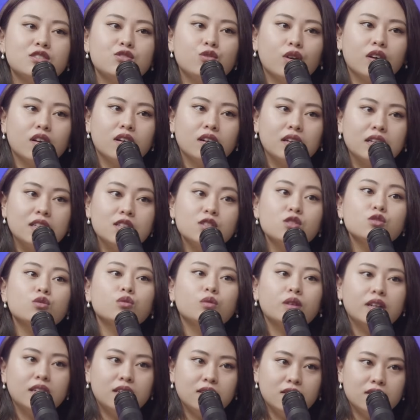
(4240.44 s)
you're
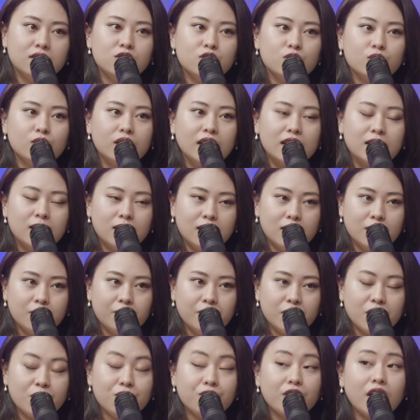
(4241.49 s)
into it do you get
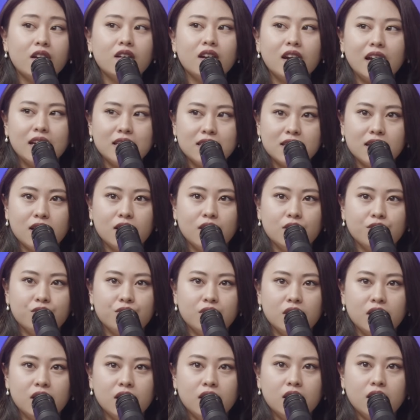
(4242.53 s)
a fair idea of
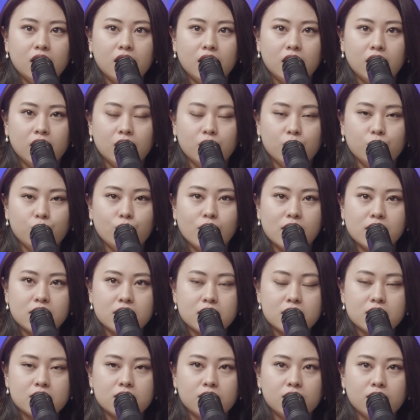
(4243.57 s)

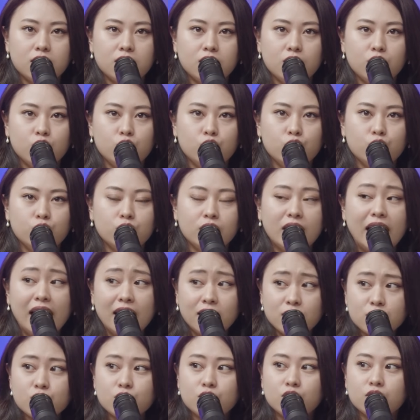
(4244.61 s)
what you
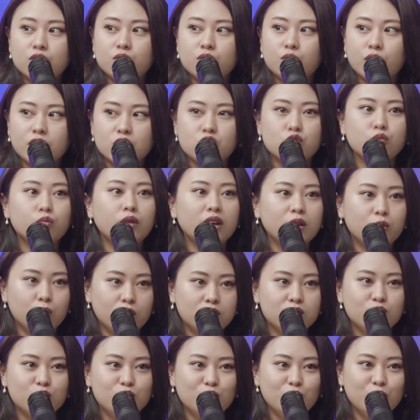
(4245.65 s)
can do, what you might
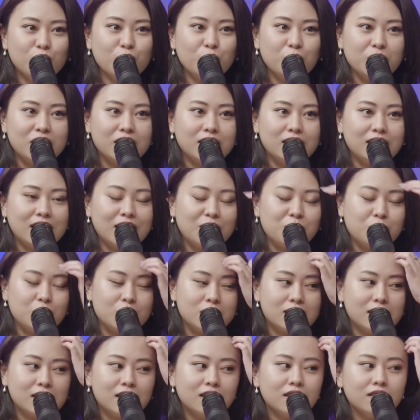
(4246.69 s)
want to do within that
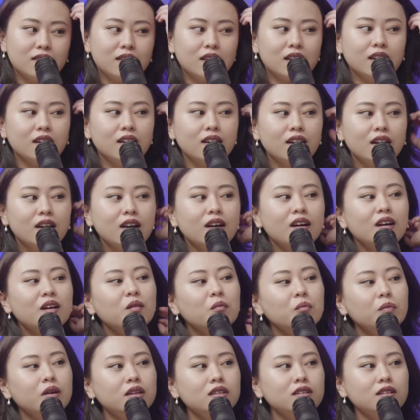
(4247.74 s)
particular thing.
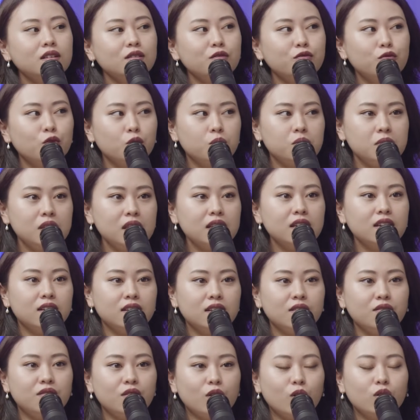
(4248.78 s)
But for
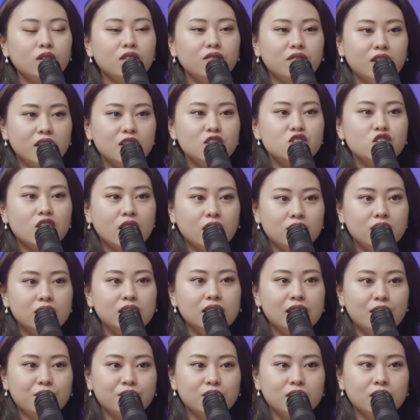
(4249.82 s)
me, on a very general
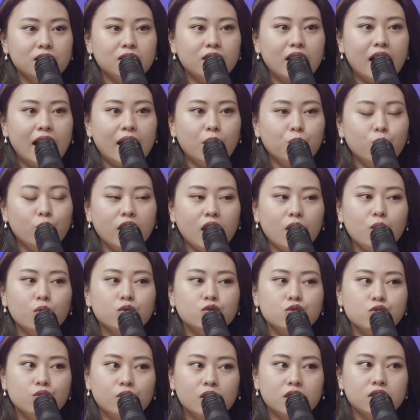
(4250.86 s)
level, what I
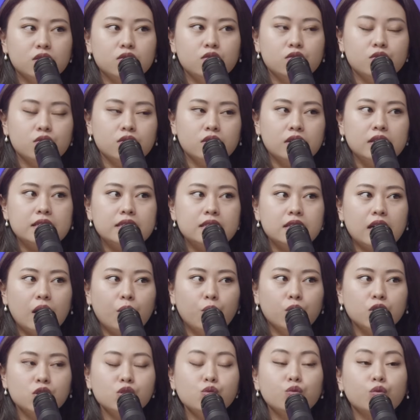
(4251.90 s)
do want to do is I
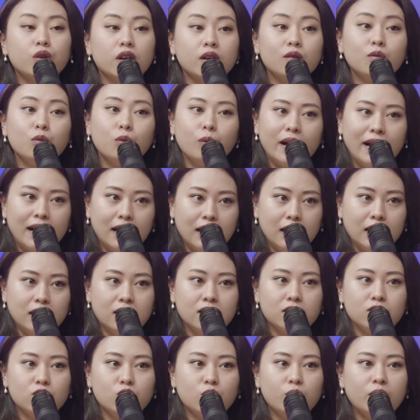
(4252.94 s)
want to work well,
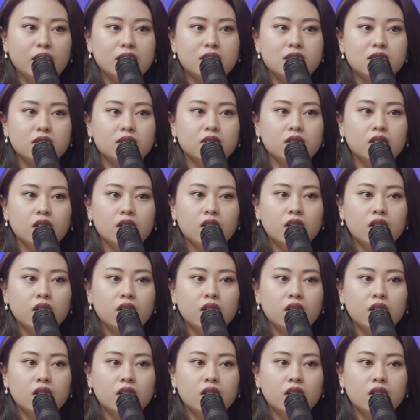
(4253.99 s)
no matter